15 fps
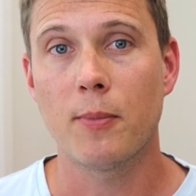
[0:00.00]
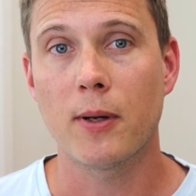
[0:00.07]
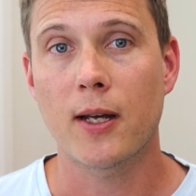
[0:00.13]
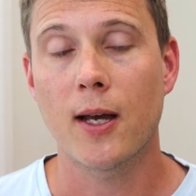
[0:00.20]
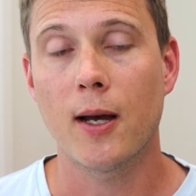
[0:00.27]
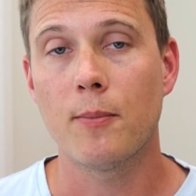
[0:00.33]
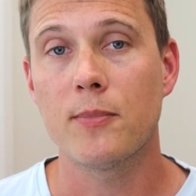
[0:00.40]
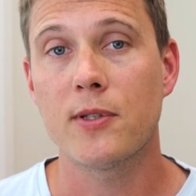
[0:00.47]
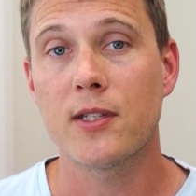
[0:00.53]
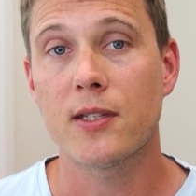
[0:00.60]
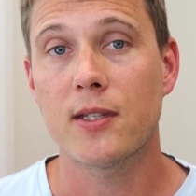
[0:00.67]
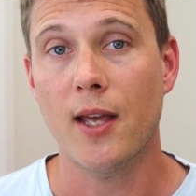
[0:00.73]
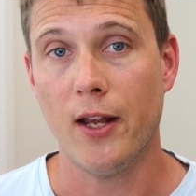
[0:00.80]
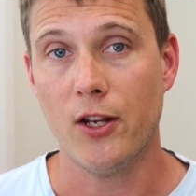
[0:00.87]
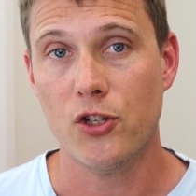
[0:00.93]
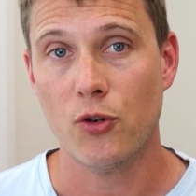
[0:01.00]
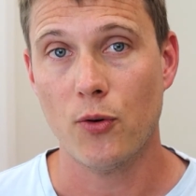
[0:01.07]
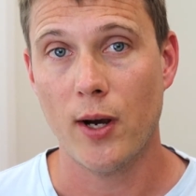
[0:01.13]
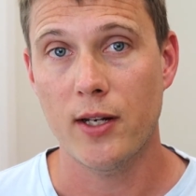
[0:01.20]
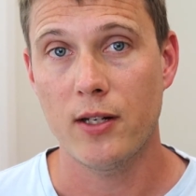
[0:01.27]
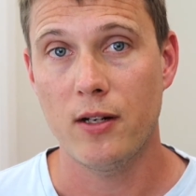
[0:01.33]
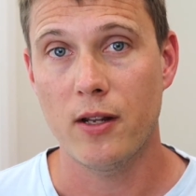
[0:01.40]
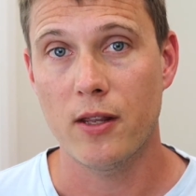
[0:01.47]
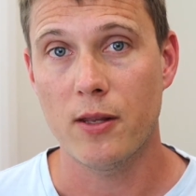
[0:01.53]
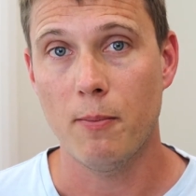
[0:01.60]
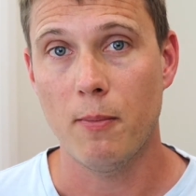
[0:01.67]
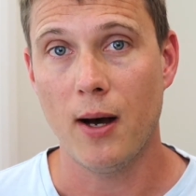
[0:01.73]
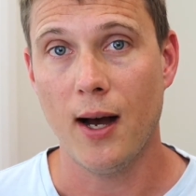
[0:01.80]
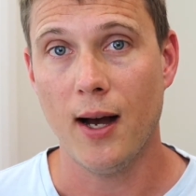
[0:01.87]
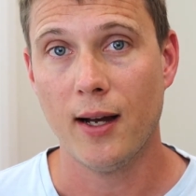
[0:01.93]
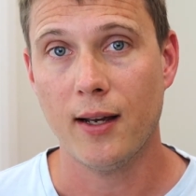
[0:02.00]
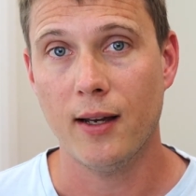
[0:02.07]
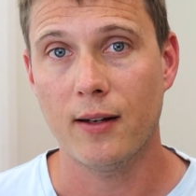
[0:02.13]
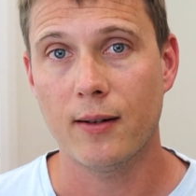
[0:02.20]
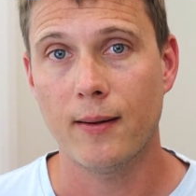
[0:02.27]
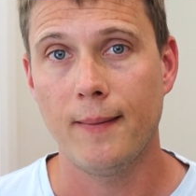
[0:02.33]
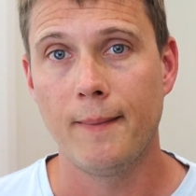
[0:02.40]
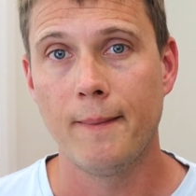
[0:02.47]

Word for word: become saturated in the market.